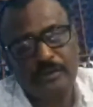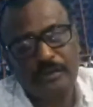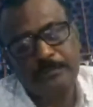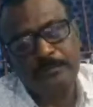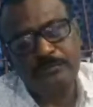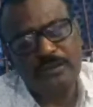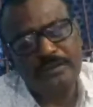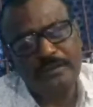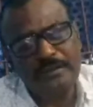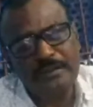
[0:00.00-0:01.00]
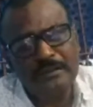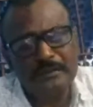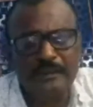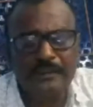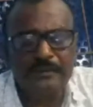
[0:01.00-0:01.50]
Culpable homicide,
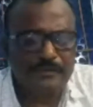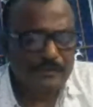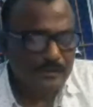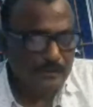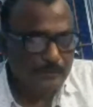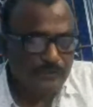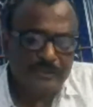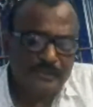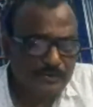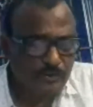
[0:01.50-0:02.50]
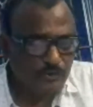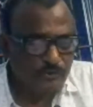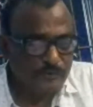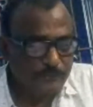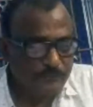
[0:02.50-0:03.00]
that is, death is caused.